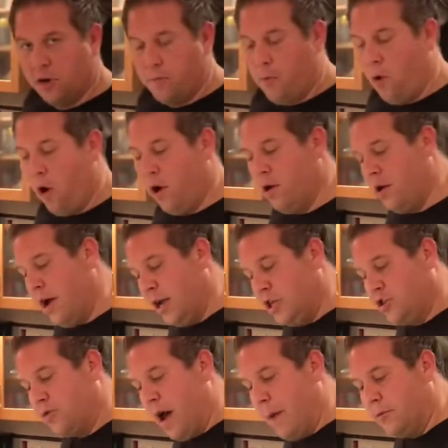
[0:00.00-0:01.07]
to boil, I
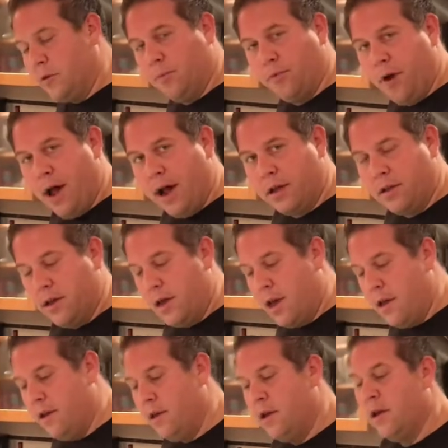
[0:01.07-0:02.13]
dropped the broccoli
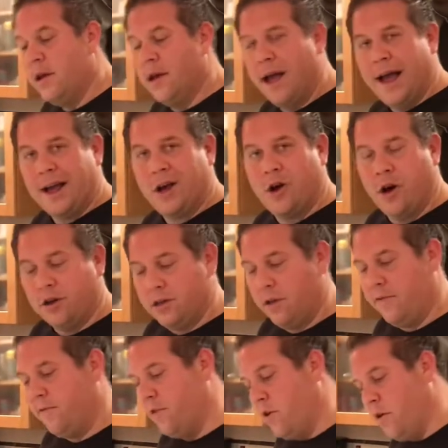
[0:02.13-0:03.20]
in. I cooked it
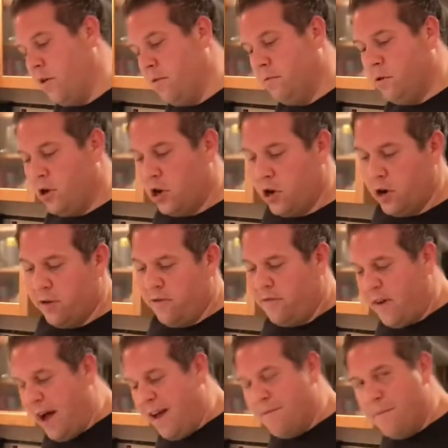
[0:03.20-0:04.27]
for a good
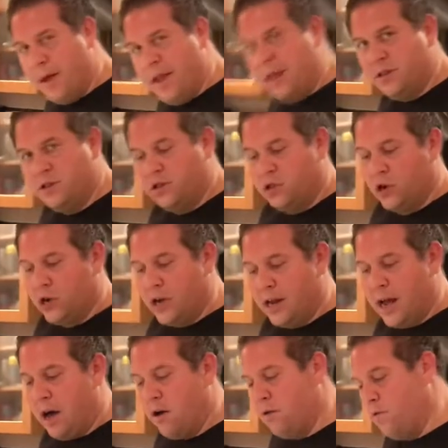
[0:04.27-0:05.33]
5 minutes, took it
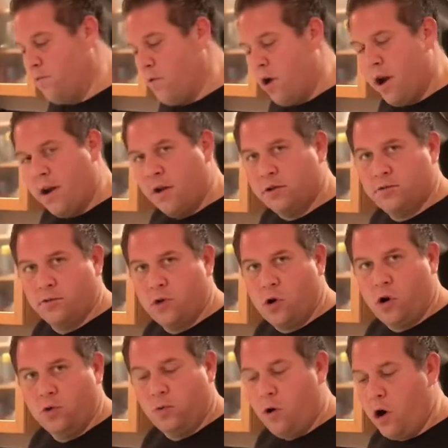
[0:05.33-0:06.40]
out, run some
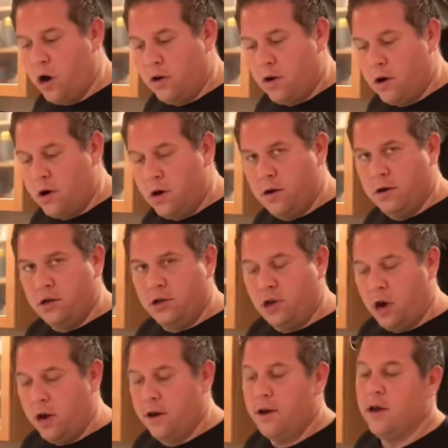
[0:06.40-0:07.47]
cold water on it,
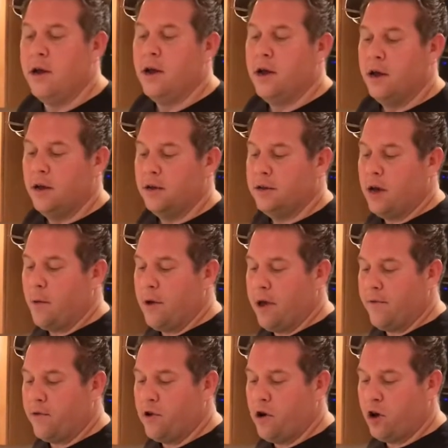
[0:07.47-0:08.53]
done. Now we
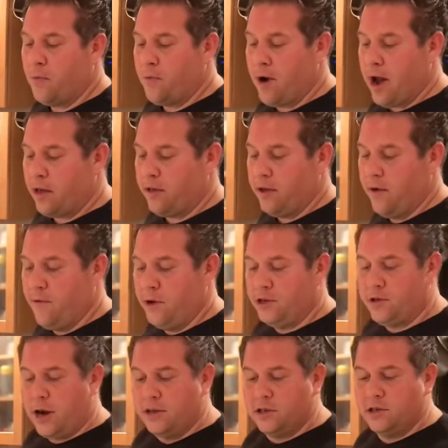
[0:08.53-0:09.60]
have cooked broccoli. If we
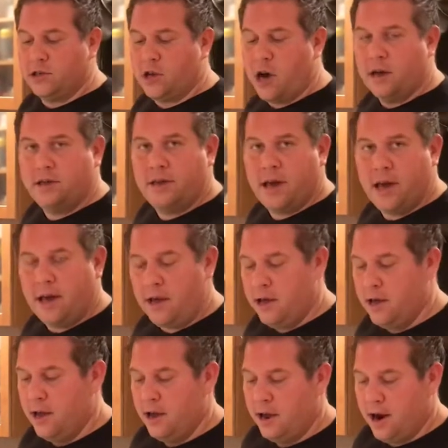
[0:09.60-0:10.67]
tried to saute
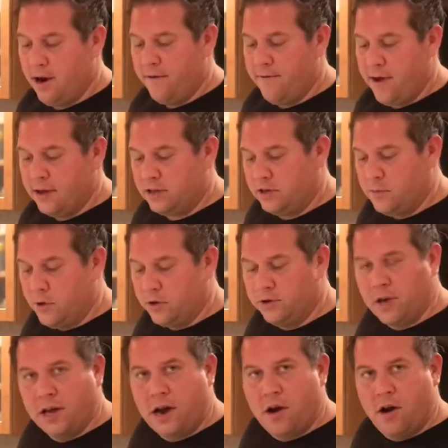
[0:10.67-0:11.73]
our vegetables
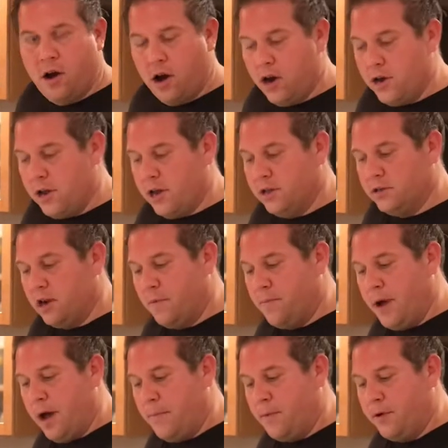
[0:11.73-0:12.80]
like our onions, our
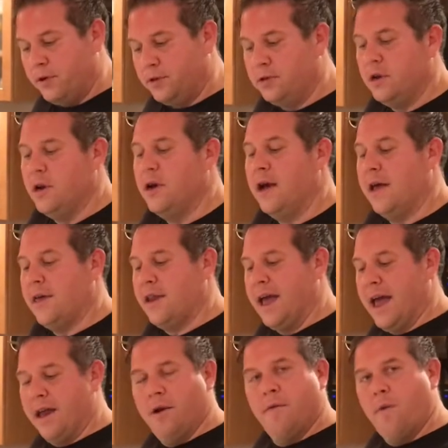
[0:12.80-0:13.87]
peppers, and then
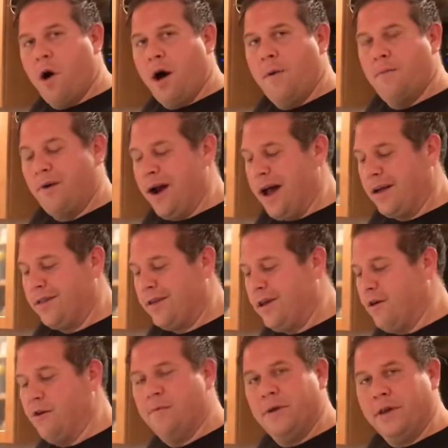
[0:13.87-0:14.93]
add raw broccoli,
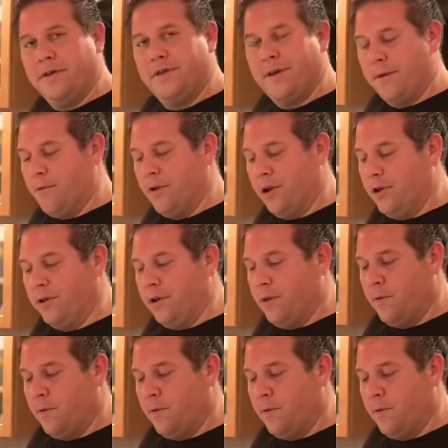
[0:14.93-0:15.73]
it wouldn't